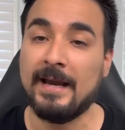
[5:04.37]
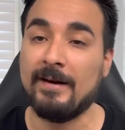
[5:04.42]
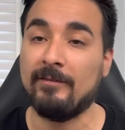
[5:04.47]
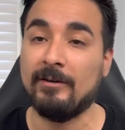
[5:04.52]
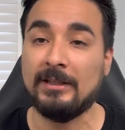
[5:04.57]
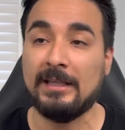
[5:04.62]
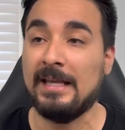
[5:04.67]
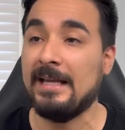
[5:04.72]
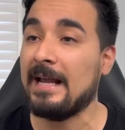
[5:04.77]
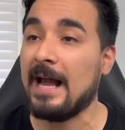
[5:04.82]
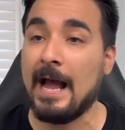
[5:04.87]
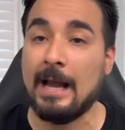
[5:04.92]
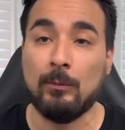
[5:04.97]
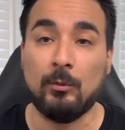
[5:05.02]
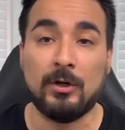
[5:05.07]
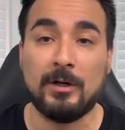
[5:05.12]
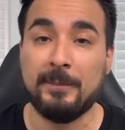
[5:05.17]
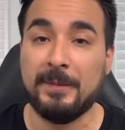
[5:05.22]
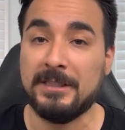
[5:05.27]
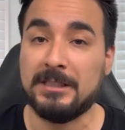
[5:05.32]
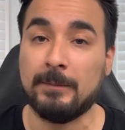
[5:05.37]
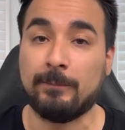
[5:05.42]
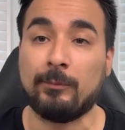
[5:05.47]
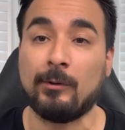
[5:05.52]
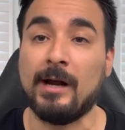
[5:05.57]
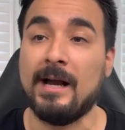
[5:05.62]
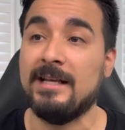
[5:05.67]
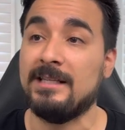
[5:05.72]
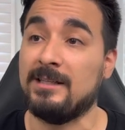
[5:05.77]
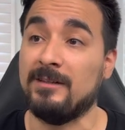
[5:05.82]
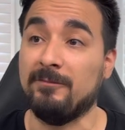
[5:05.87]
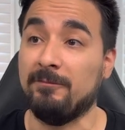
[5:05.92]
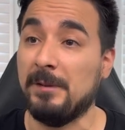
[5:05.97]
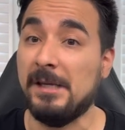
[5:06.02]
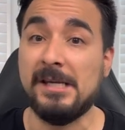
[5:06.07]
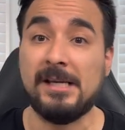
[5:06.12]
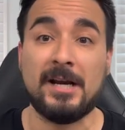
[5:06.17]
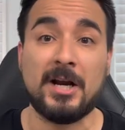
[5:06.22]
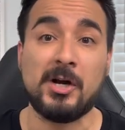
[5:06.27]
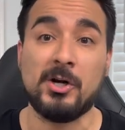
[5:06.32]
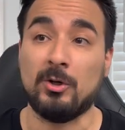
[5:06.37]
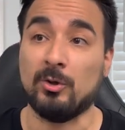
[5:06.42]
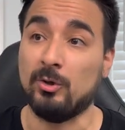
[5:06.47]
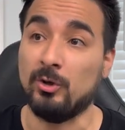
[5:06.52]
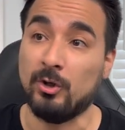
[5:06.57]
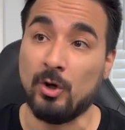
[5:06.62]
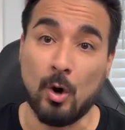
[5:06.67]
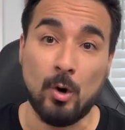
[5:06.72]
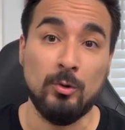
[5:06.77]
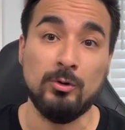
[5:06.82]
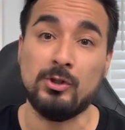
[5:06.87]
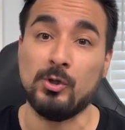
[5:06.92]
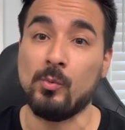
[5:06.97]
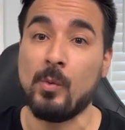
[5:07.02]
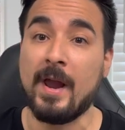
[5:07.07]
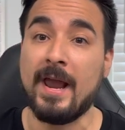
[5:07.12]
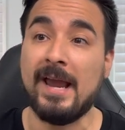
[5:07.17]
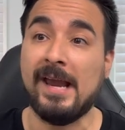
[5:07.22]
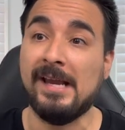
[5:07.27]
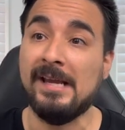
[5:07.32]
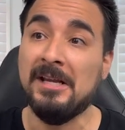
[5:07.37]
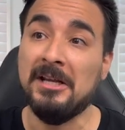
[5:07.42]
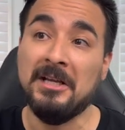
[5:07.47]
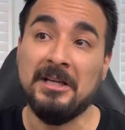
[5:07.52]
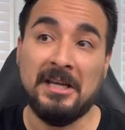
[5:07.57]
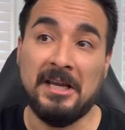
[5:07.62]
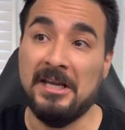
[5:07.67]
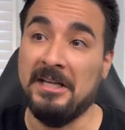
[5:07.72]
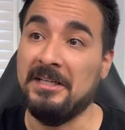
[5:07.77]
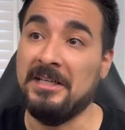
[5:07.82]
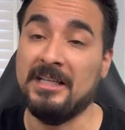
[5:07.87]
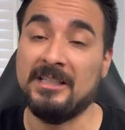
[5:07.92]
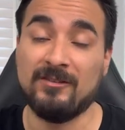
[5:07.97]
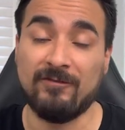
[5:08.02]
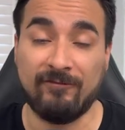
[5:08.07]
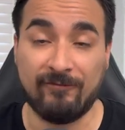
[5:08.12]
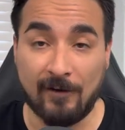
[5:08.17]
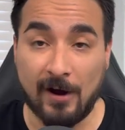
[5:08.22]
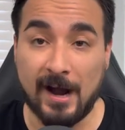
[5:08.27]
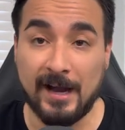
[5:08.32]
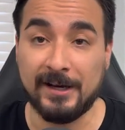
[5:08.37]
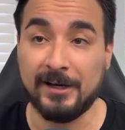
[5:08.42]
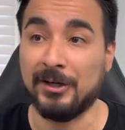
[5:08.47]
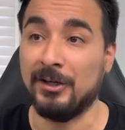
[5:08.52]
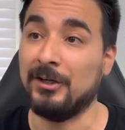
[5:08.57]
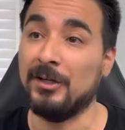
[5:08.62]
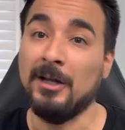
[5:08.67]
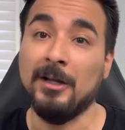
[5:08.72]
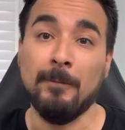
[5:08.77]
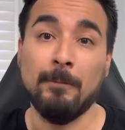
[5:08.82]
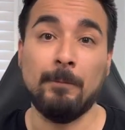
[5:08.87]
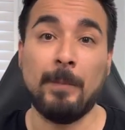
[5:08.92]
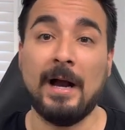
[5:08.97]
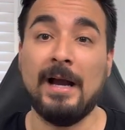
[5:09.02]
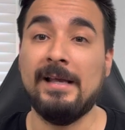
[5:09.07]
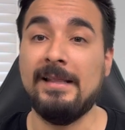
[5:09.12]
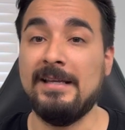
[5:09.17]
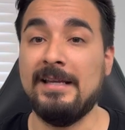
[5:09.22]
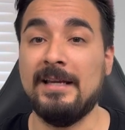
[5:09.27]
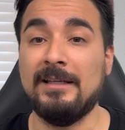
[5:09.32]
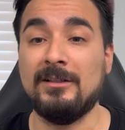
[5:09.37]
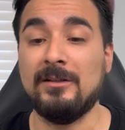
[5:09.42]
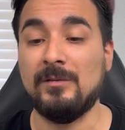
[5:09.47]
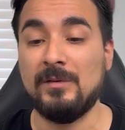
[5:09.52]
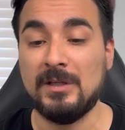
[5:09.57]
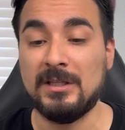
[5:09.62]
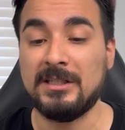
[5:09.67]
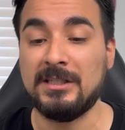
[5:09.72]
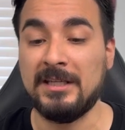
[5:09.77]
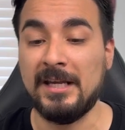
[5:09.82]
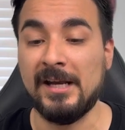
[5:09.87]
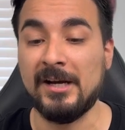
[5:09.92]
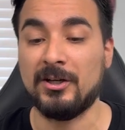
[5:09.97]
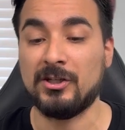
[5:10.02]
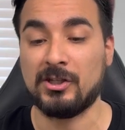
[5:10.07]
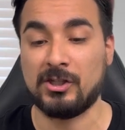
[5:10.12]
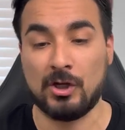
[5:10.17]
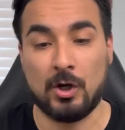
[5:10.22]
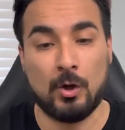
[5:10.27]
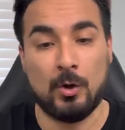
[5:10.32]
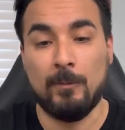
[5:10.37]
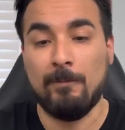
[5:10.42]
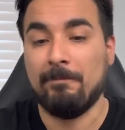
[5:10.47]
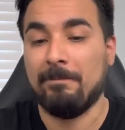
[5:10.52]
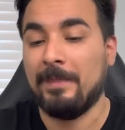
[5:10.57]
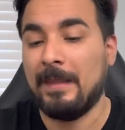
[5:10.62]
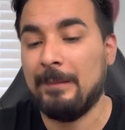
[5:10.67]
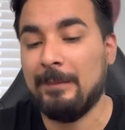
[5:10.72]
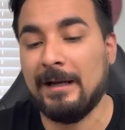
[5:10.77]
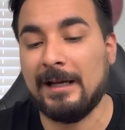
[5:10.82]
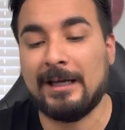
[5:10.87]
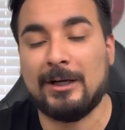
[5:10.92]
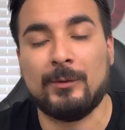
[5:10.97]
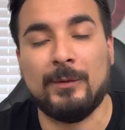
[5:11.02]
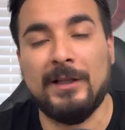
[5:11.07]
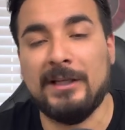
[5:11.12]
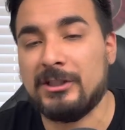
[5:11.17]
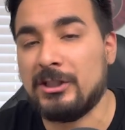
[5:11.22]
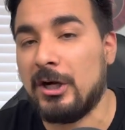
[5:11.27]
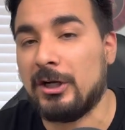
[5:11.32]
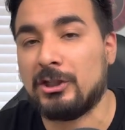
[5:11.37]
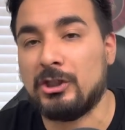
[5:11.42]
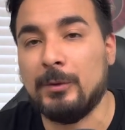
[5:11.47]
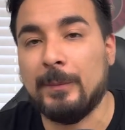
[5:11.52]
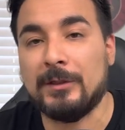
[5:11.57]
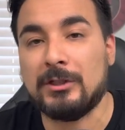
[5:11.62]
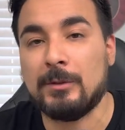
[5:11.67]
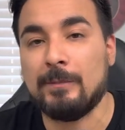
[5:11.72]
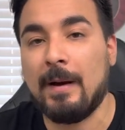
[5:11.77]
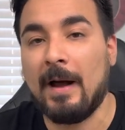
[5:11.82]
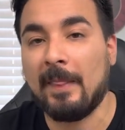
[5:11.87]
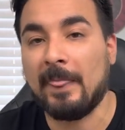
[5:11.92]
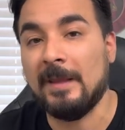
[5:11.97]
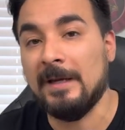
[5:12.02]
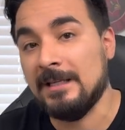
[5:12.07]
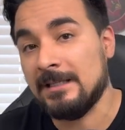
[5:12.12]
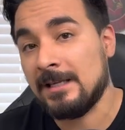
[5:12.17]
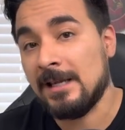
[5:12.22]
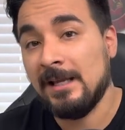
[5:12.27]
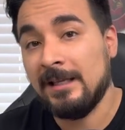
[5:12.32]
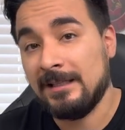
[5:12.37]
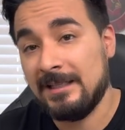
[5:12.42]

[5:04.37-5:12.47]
everything. I wouldn't be surprised if Pete Carroll goes away and gets fired by the end of this year. So I'm not going to really talk too much about this.